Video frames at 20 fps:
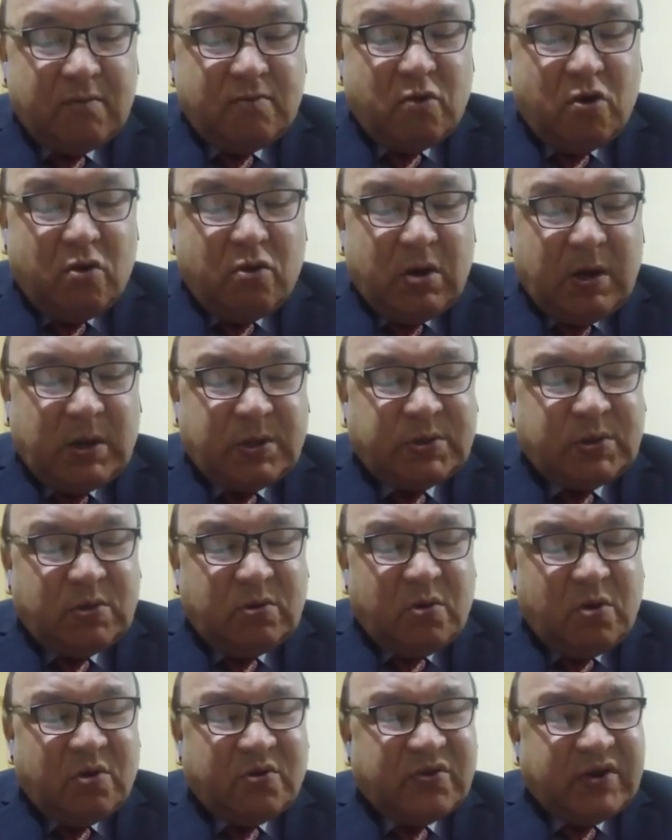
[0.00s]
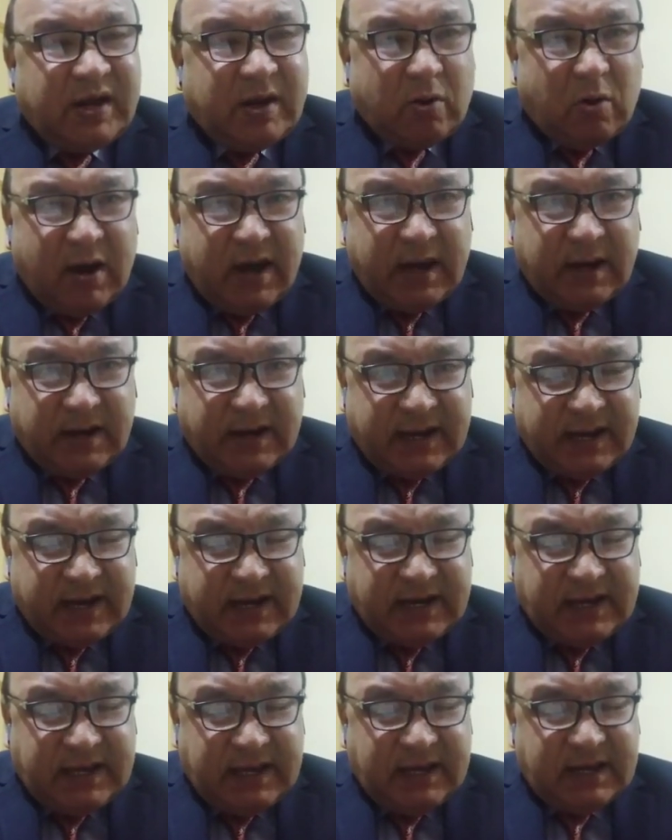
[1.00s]
Moral do not require
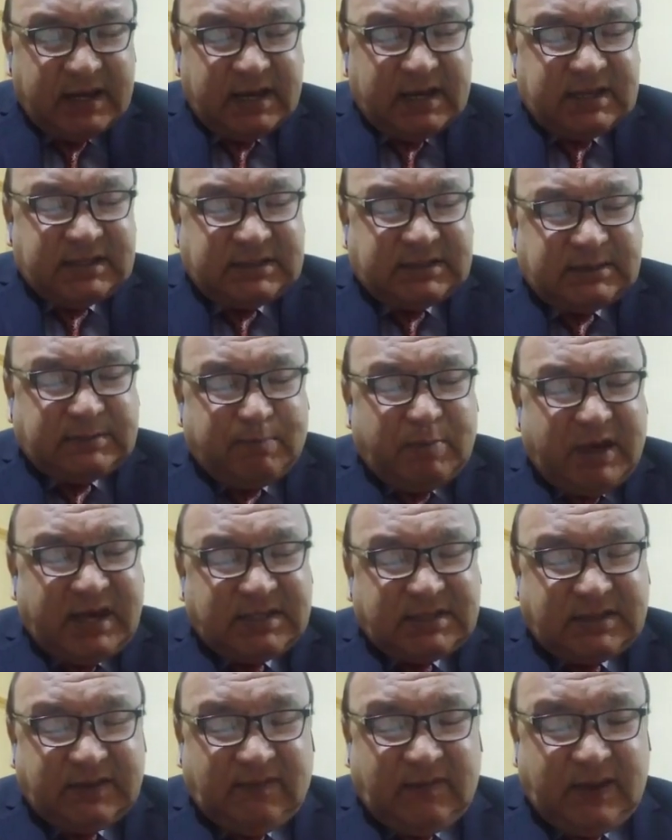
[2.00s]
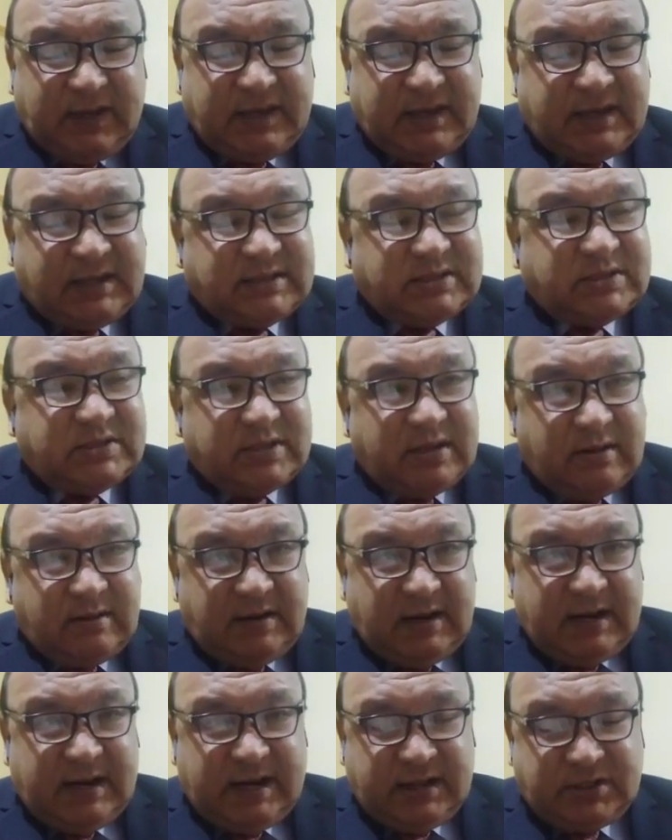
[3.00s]
any specific
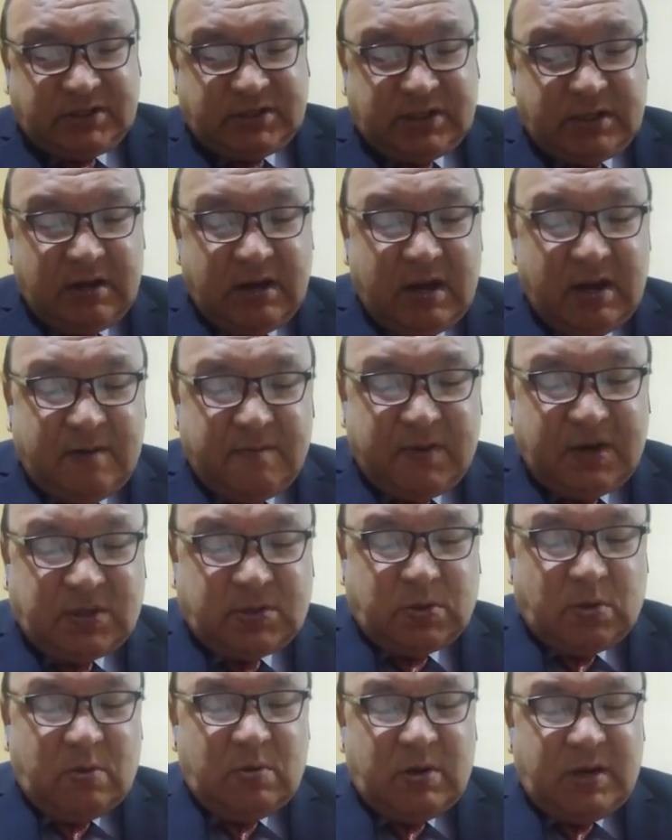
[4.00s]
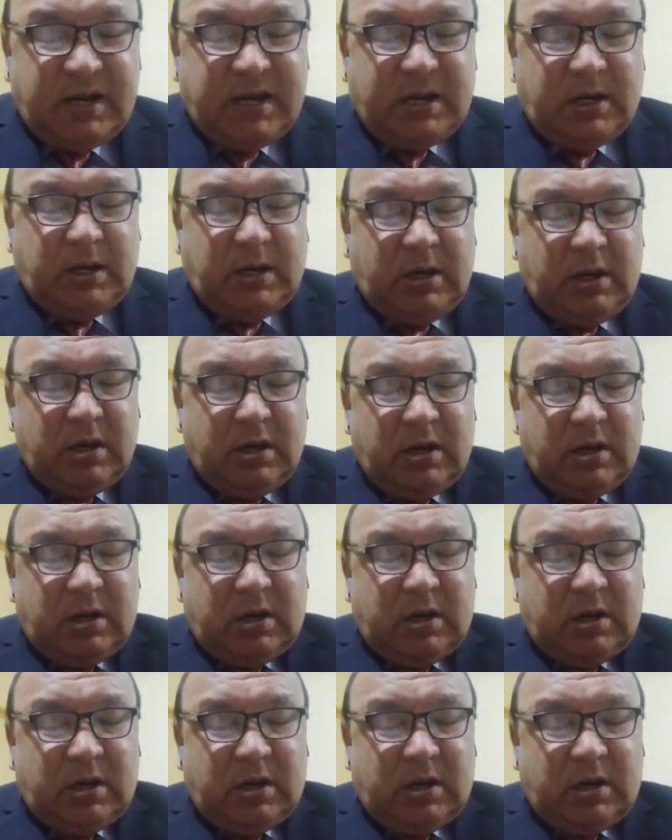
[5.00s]
external action, but only